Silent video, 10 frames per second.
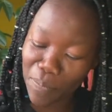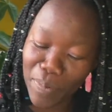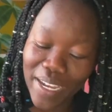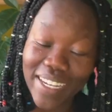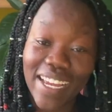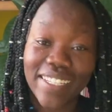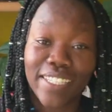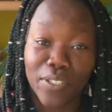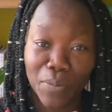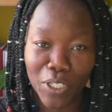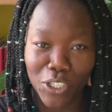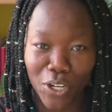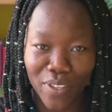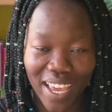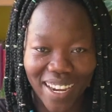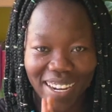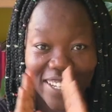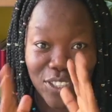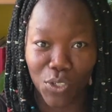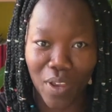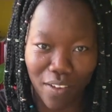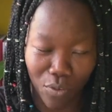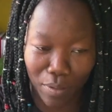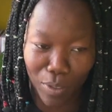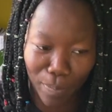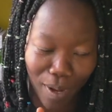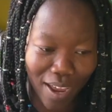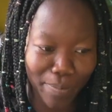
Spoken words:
but I did want to show that, and I do have one more plant,